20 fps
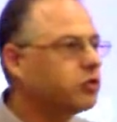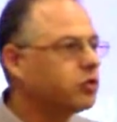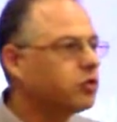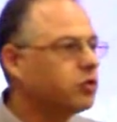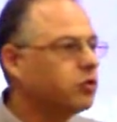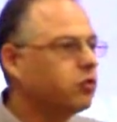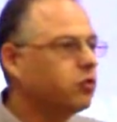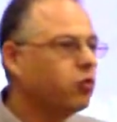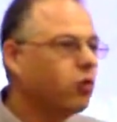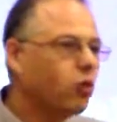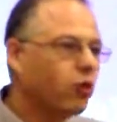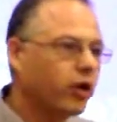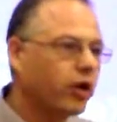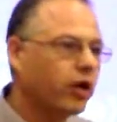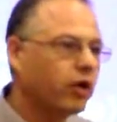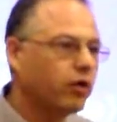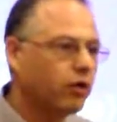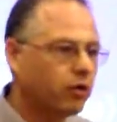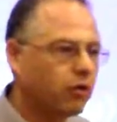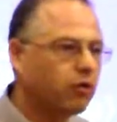to
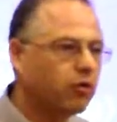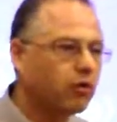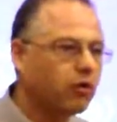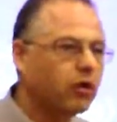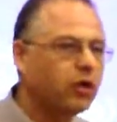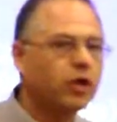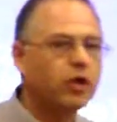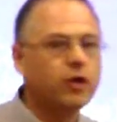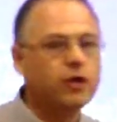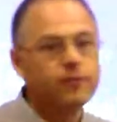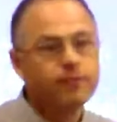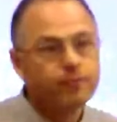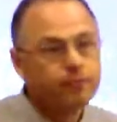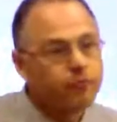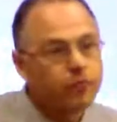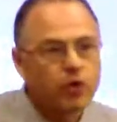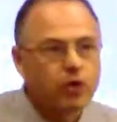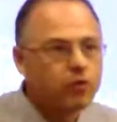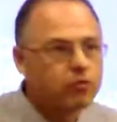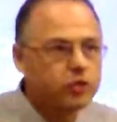walking along
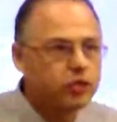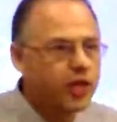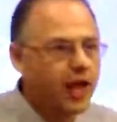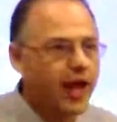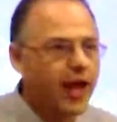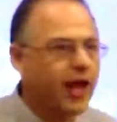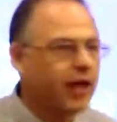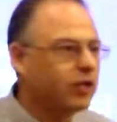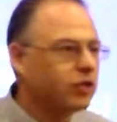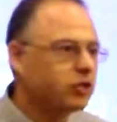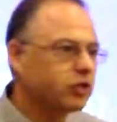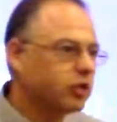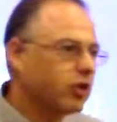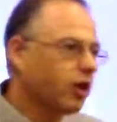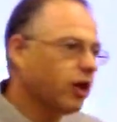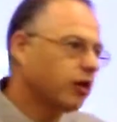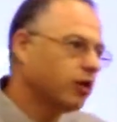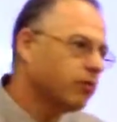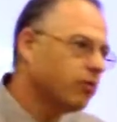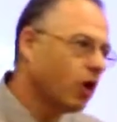sand
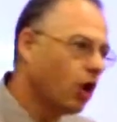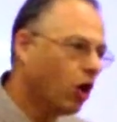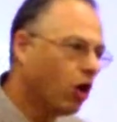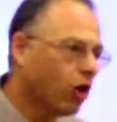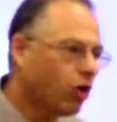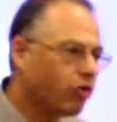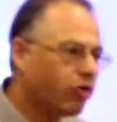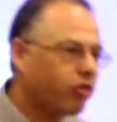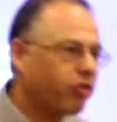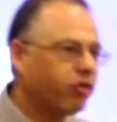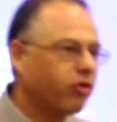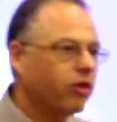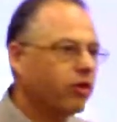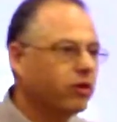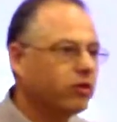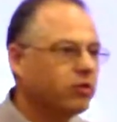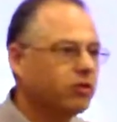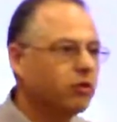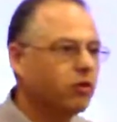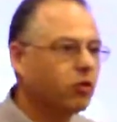and earth
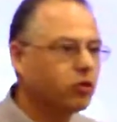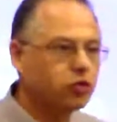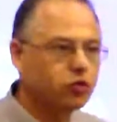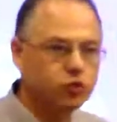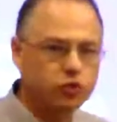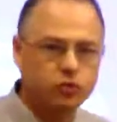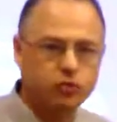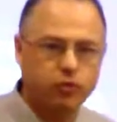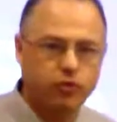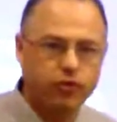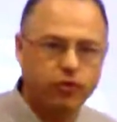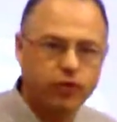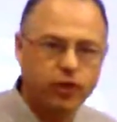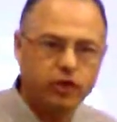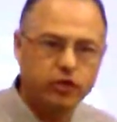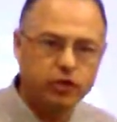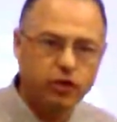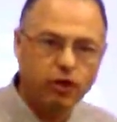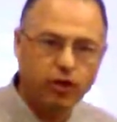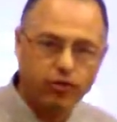and all sorts of
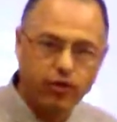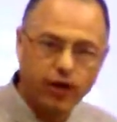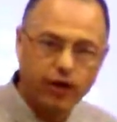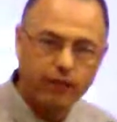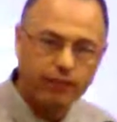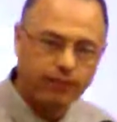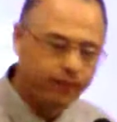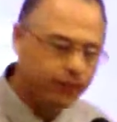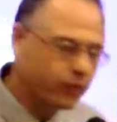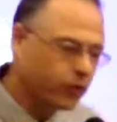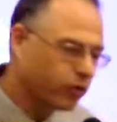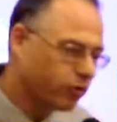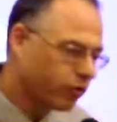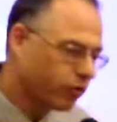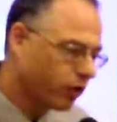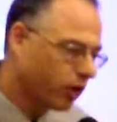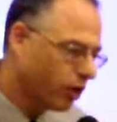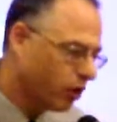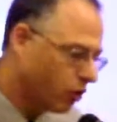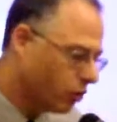things like that.
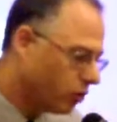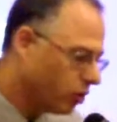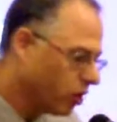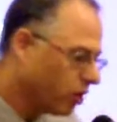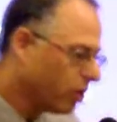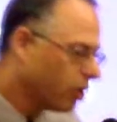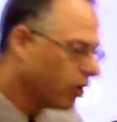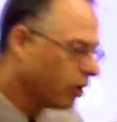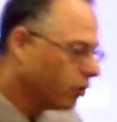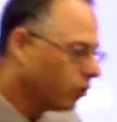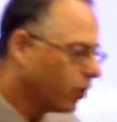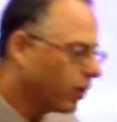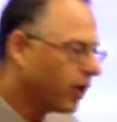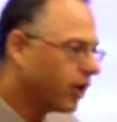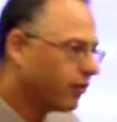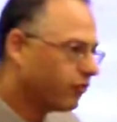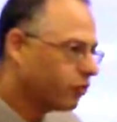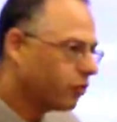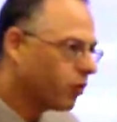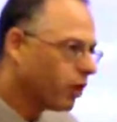So we
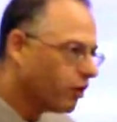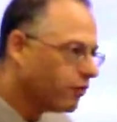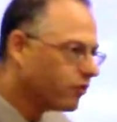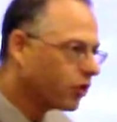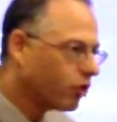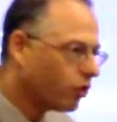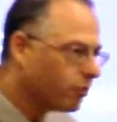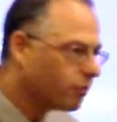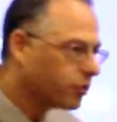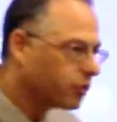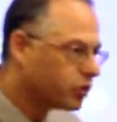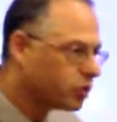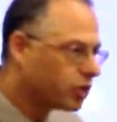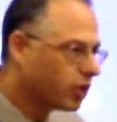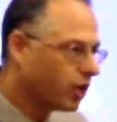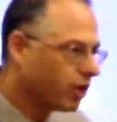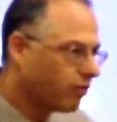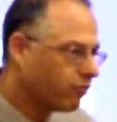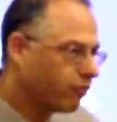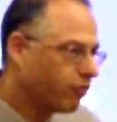have to
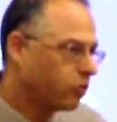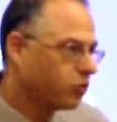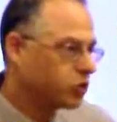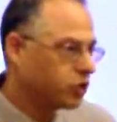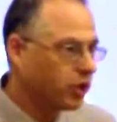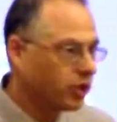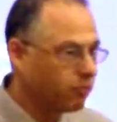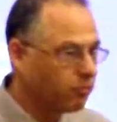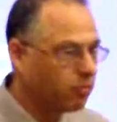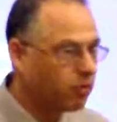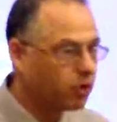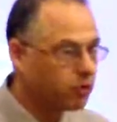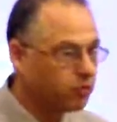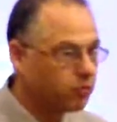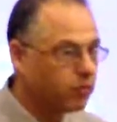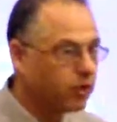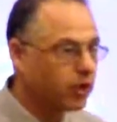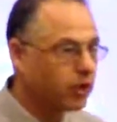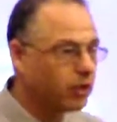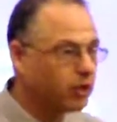overcompensate, unfortunately,
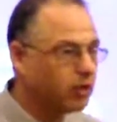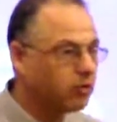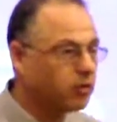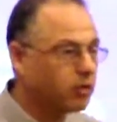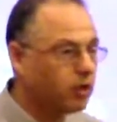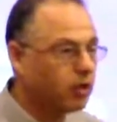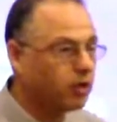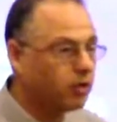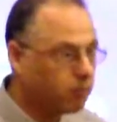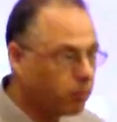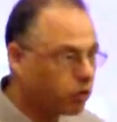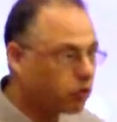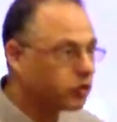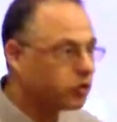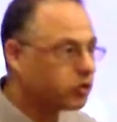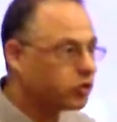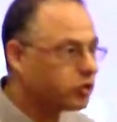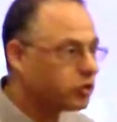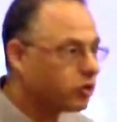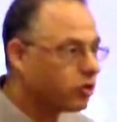in modern
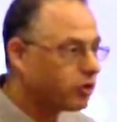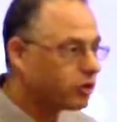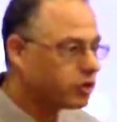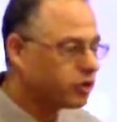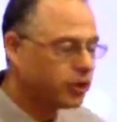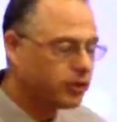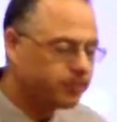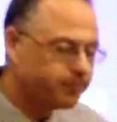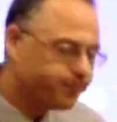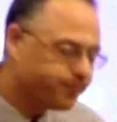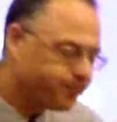society.